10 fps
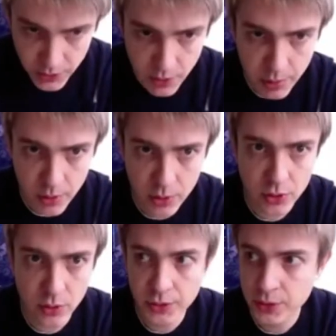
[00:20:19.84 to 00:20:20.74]
just a
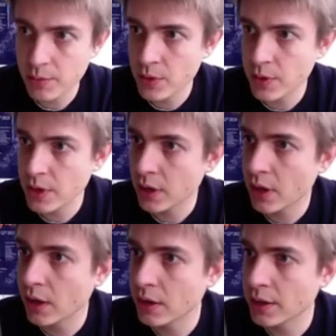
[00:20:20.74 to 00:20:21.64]
partial summary,
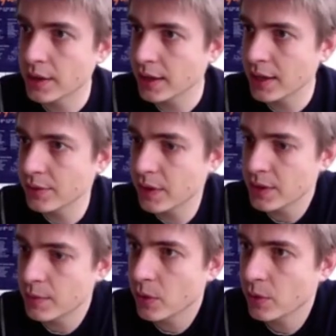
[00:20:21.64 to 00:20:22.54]
and I guess that
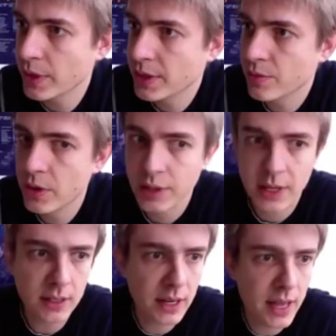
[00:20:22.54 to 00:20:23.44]
I'm already
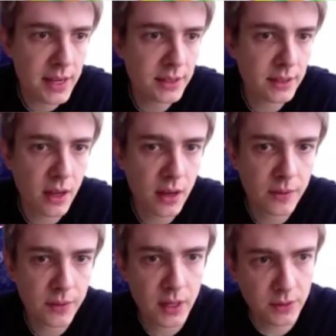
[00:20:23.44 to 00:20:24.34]
running late,
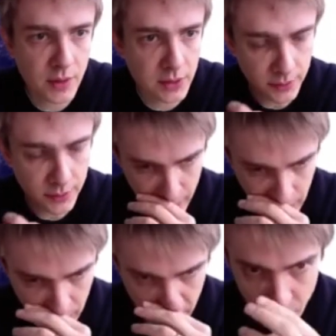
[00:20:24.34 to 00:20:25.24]
is that
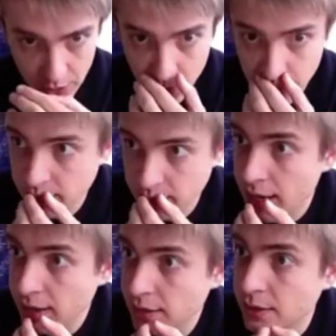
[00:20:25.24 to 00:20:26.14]
what you can
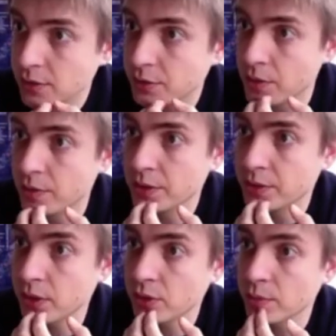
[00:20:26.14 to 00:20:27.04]
get for these
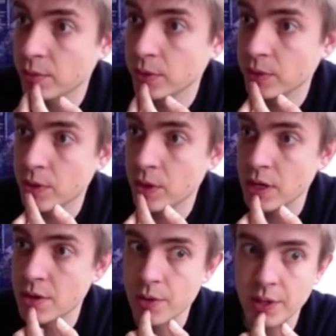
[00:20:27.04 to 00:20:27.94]
smooth
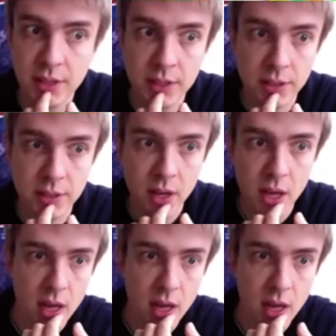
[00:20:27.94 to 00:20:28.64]
nonlinearities,